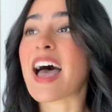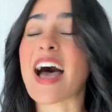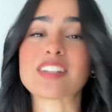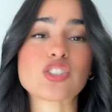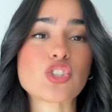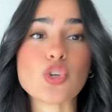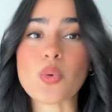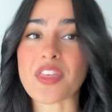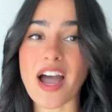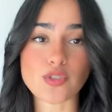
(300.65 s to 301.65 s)
has to do
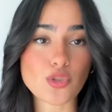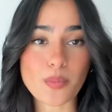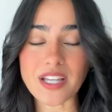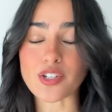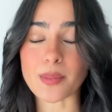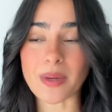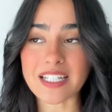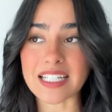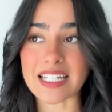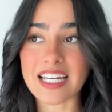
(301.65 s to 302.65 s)
with how you make your
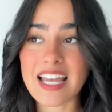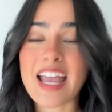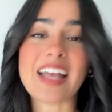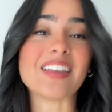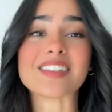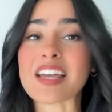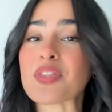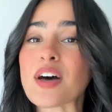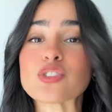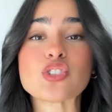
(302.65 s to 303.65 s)
money. And the
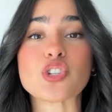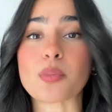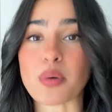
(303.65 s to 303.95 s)
10th house is your